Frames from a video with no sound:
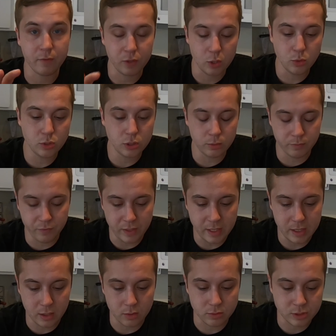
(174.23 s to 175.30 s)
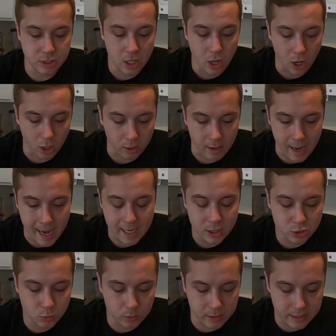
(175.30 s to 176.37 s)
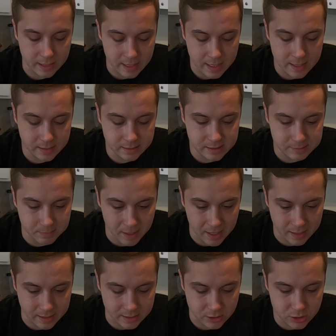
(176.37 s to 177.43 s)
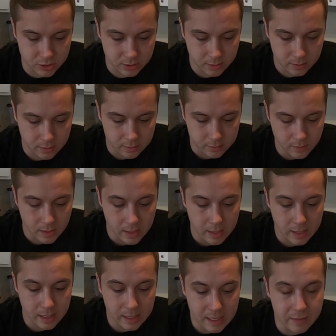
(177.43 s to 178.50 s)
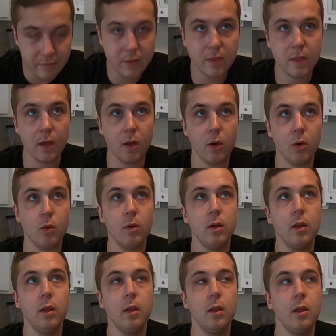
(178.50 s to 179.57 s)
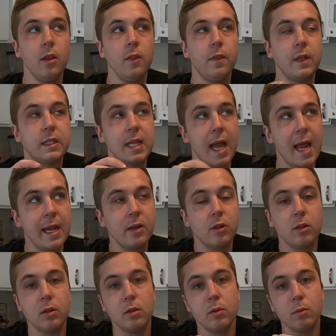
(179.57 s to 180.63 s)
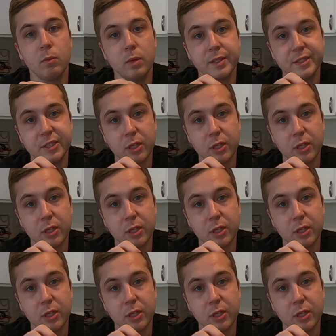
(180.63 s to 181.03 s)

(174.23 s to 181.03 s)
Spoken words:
YouTube videos are actually in Spanish, even though the title was